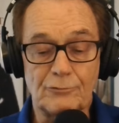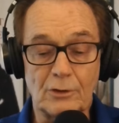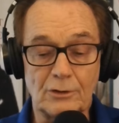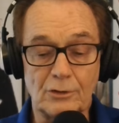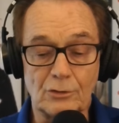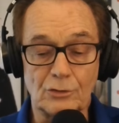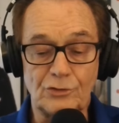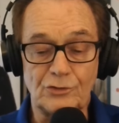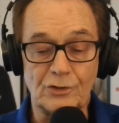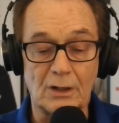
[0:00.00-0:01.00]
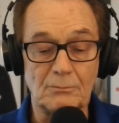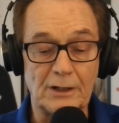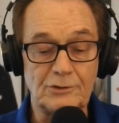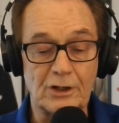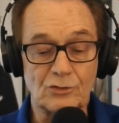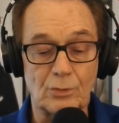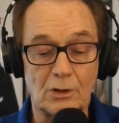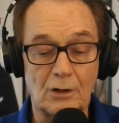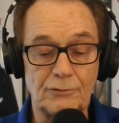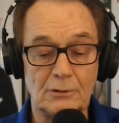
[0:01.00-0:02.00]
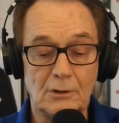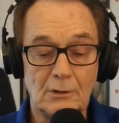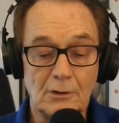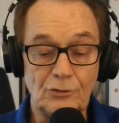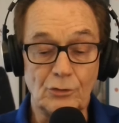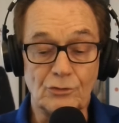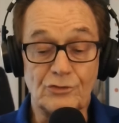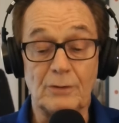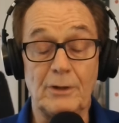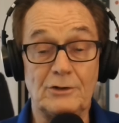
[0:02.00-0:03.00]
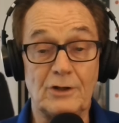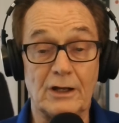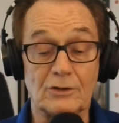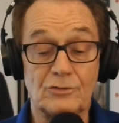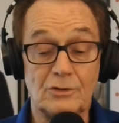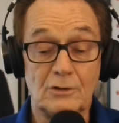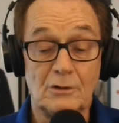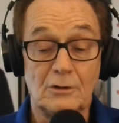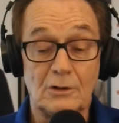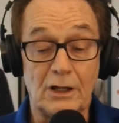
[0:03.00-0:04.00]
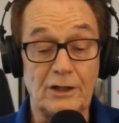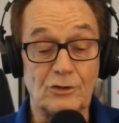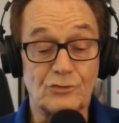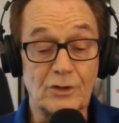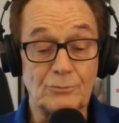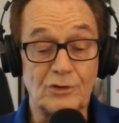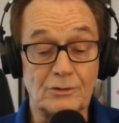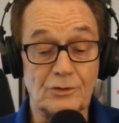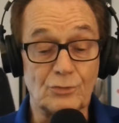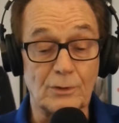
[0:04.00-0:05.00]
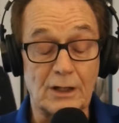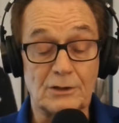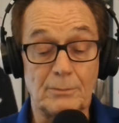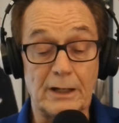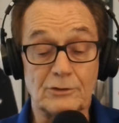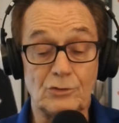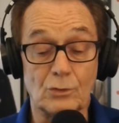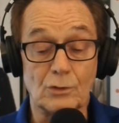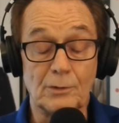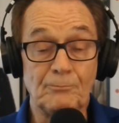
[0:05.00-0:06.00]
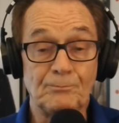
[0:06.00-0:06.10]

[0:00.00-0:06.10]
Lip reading: front of the grocery shop, my text went off, and Newton sent me a text. Hey, your subject just went out the back door.